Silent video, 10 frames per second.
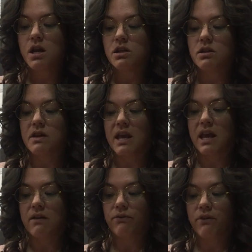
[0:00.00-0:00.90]
So the
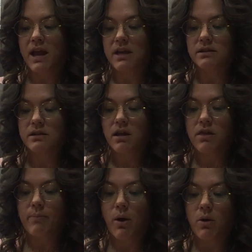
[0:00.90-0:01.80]
King of France,
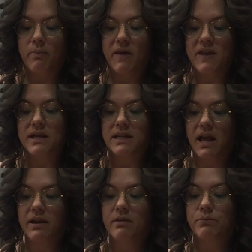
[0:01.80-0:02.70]
the Pope, and the
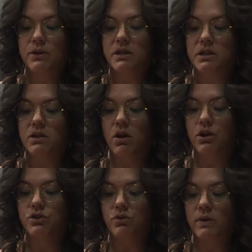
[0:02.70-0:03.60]
Italian princes
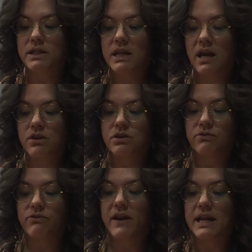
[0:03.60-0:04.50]
all joined together to
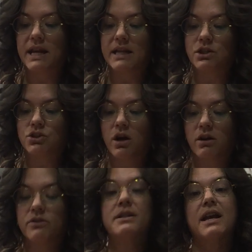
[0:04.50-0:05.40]
fight against
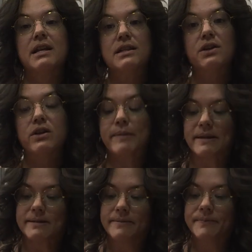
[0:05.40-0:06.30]
Charles and his
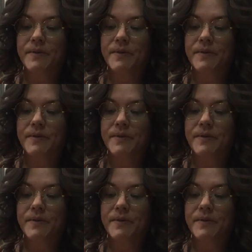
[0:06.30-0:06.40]
armies.